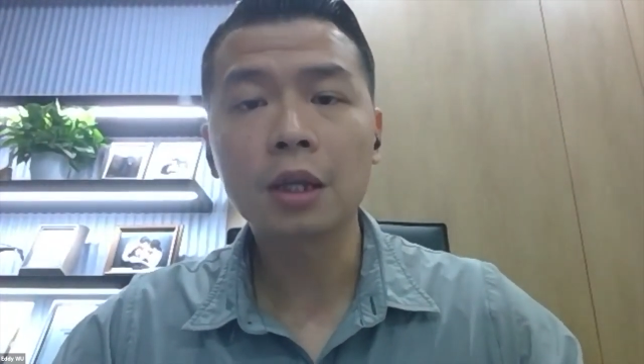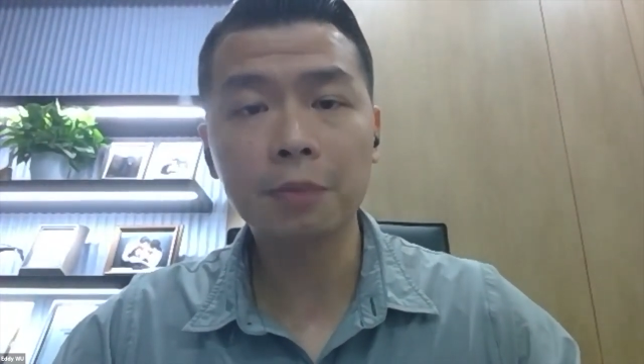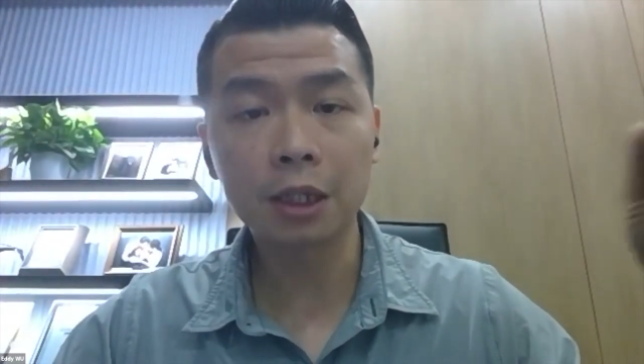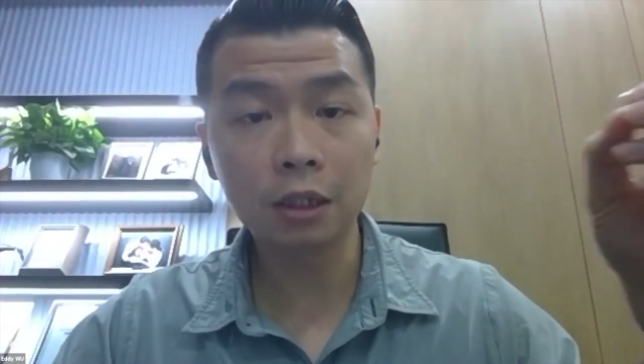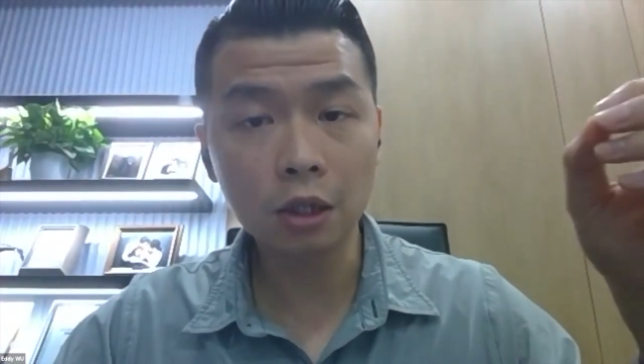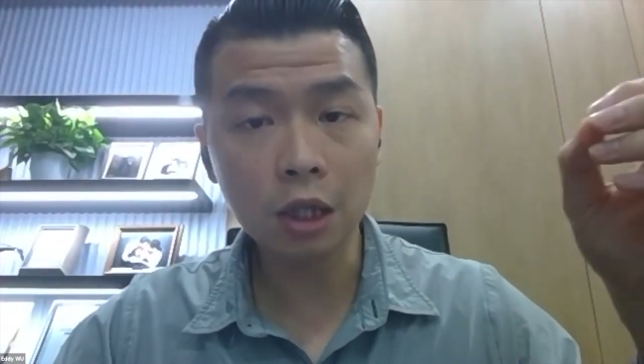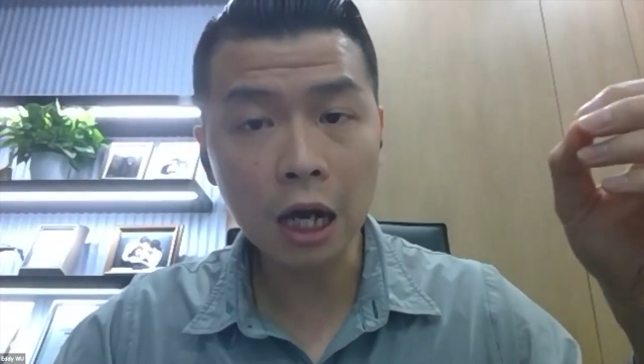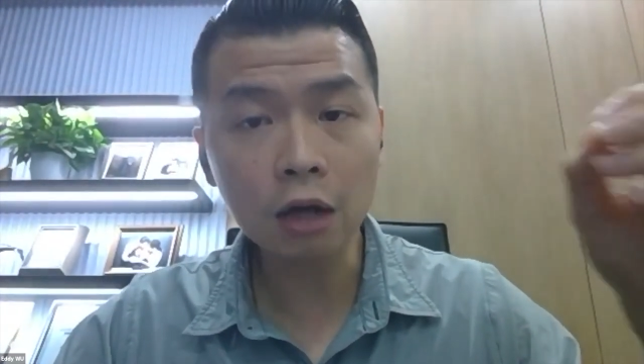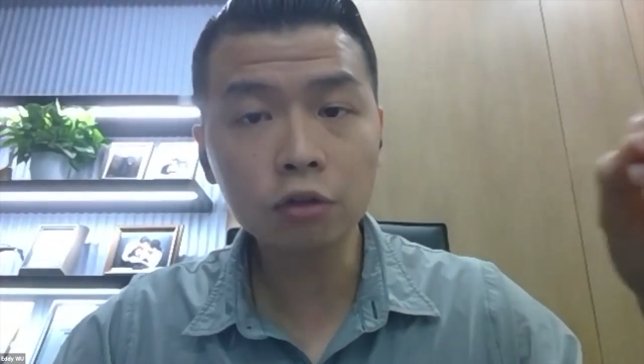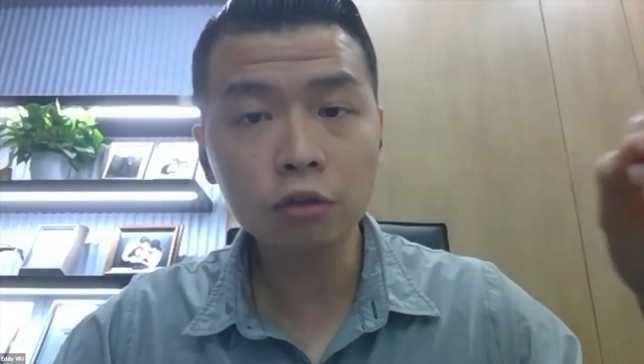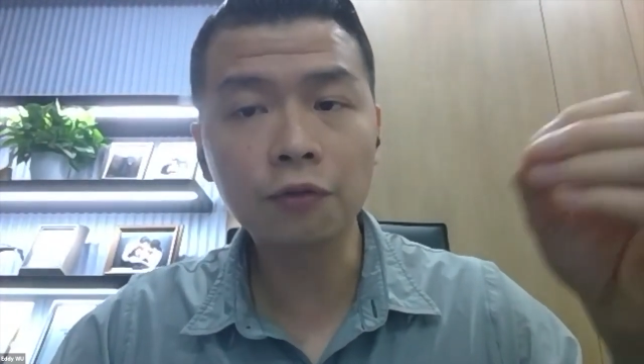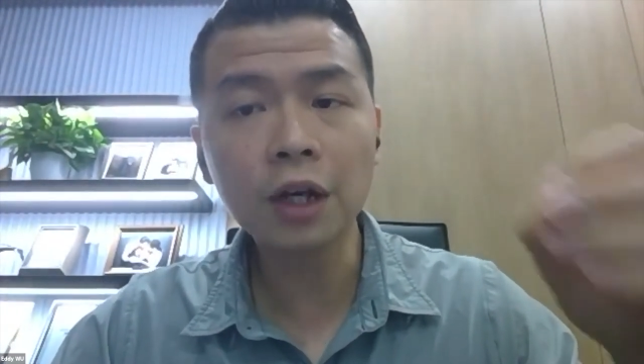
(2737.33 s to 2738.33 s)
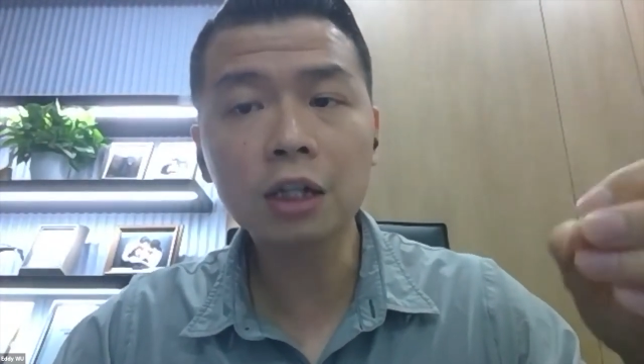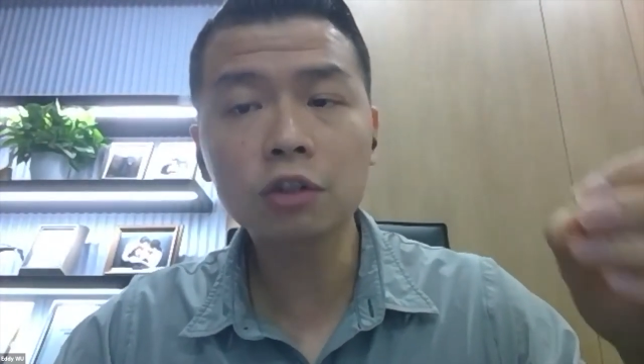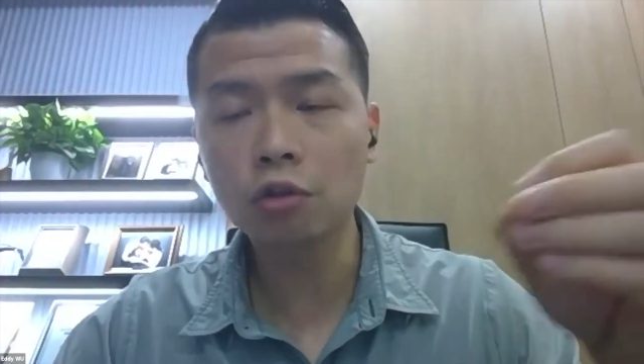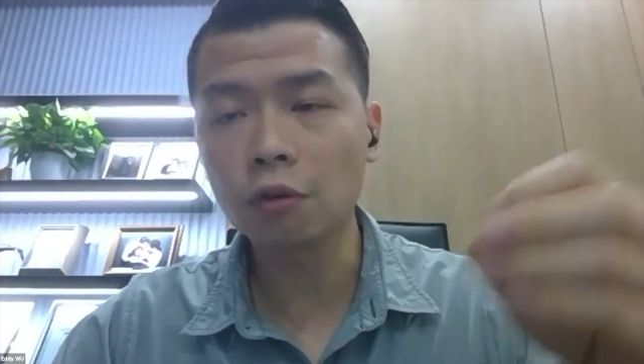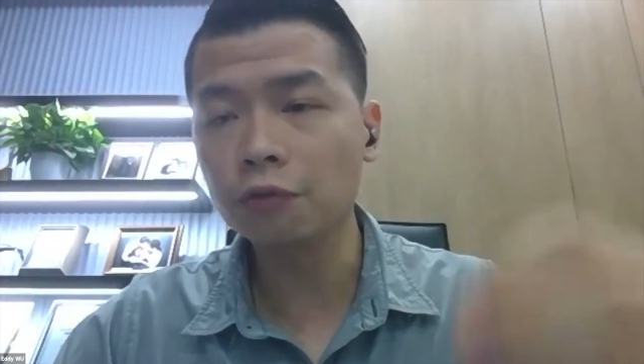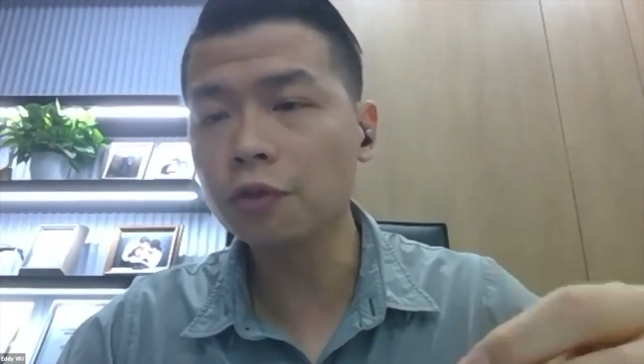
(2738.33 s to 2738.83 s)
But how to find
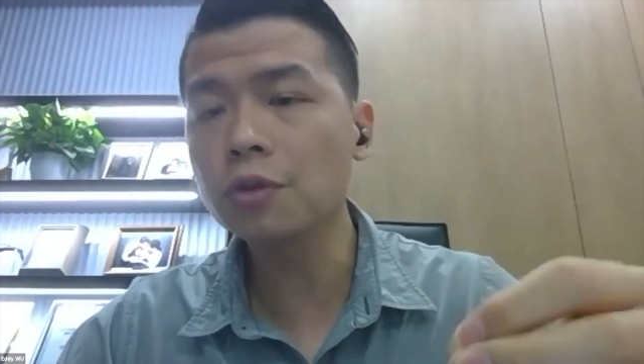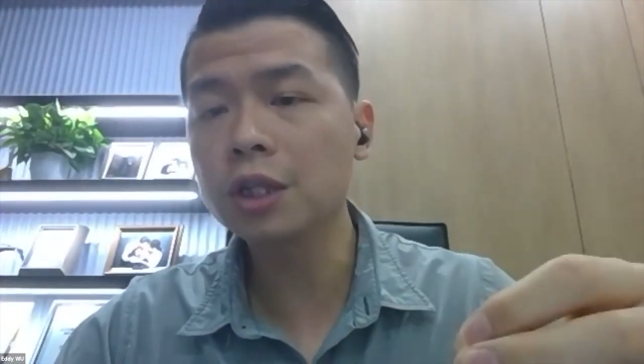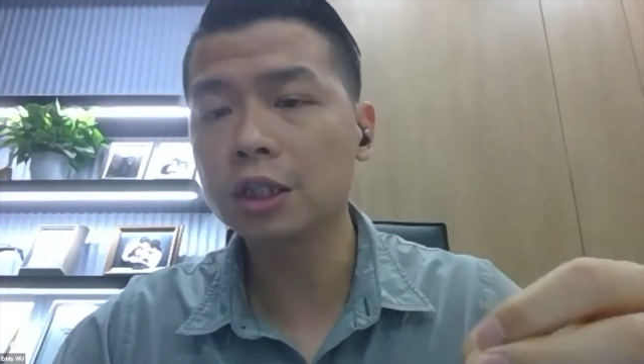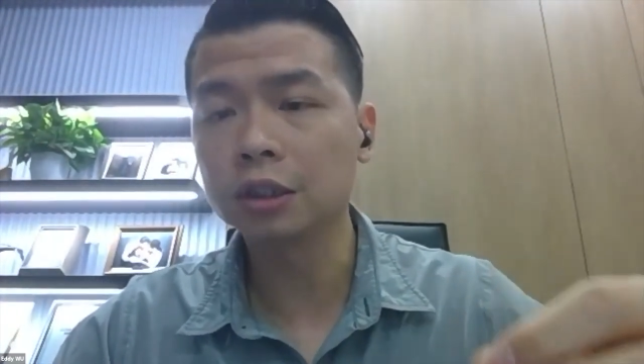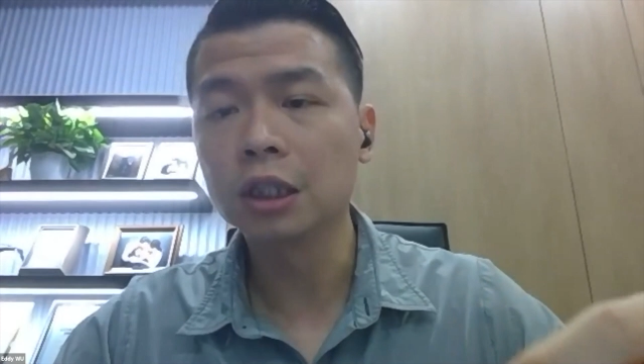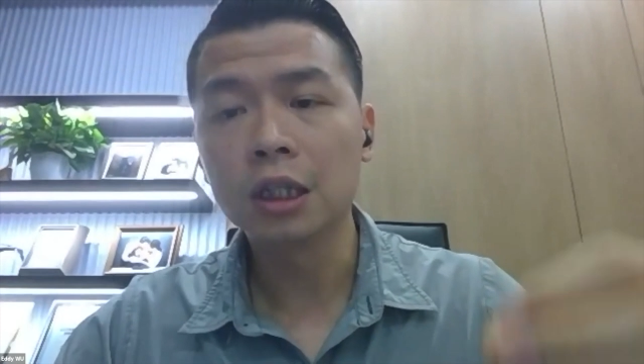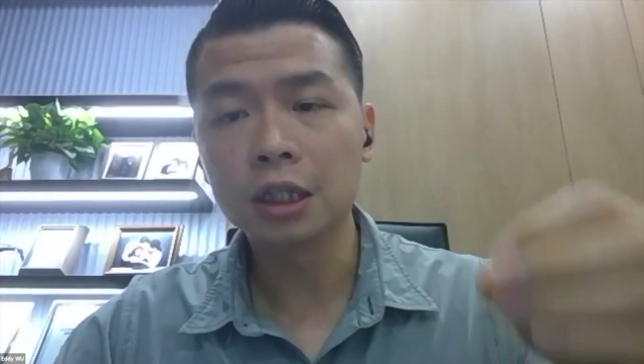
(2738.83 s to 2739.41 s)
your focus